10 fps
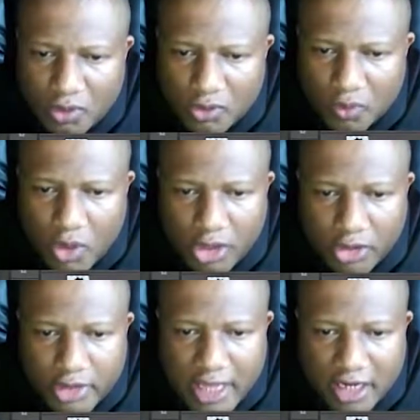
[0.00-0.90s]
want to
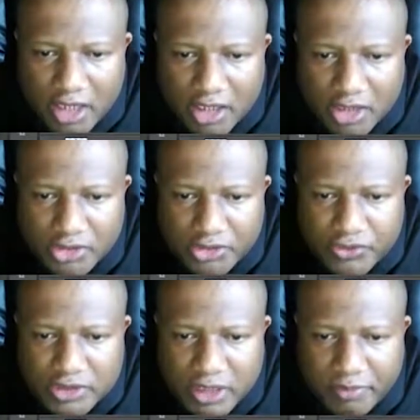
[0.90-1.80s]
learn how to do
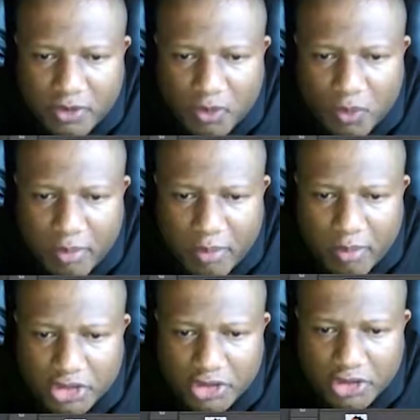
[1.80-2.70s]
something or want me to
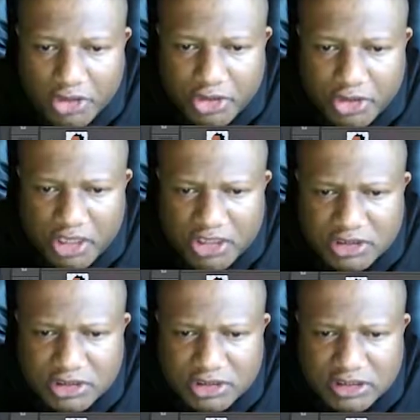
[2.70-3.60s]
show you,
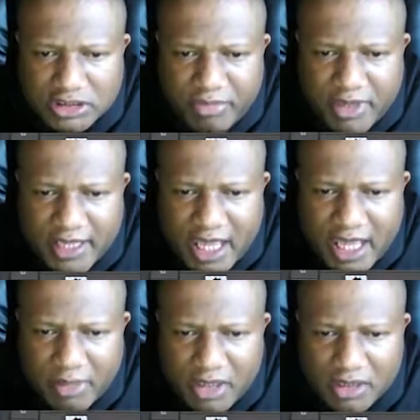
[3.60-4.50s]
just leave me a
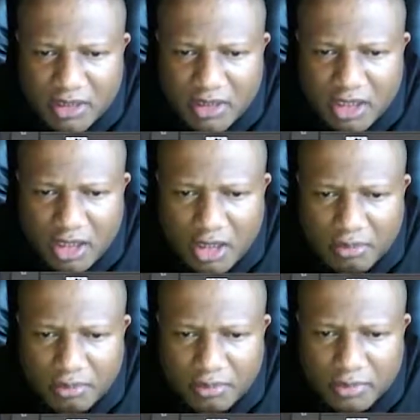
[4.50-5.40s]
comment,
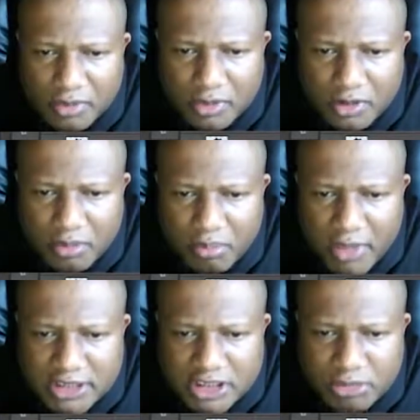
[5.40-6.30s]

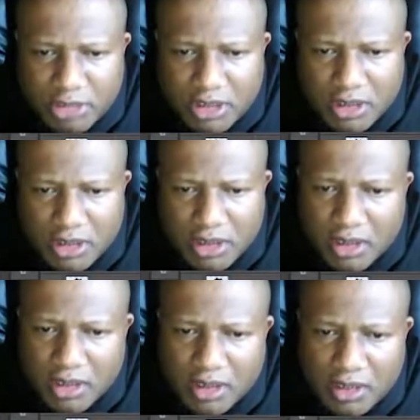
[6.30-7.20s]
message me,
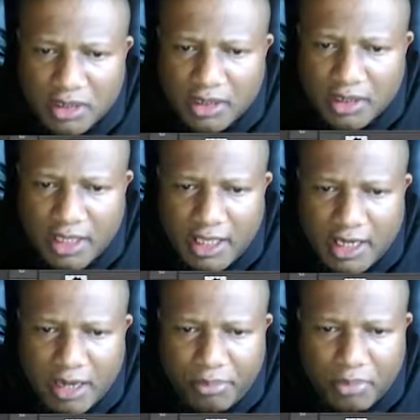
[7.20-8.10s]

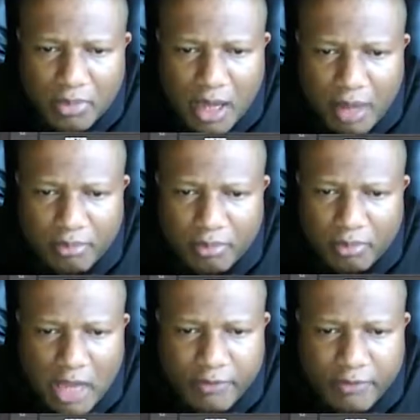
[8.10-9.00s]
and
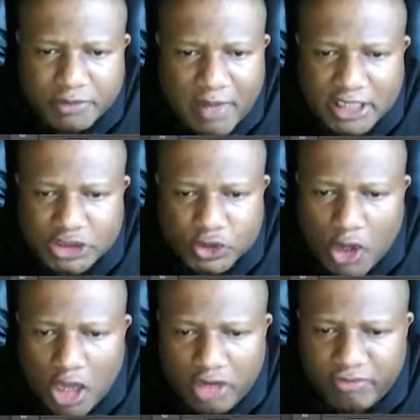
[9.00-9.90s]
I respond to
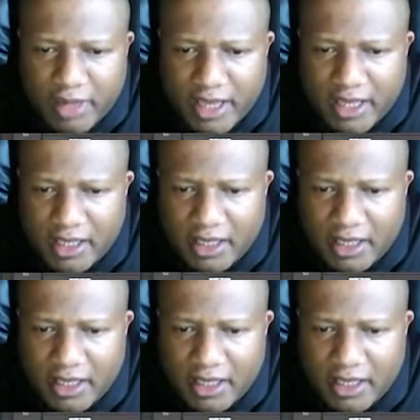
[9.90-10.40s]
all of my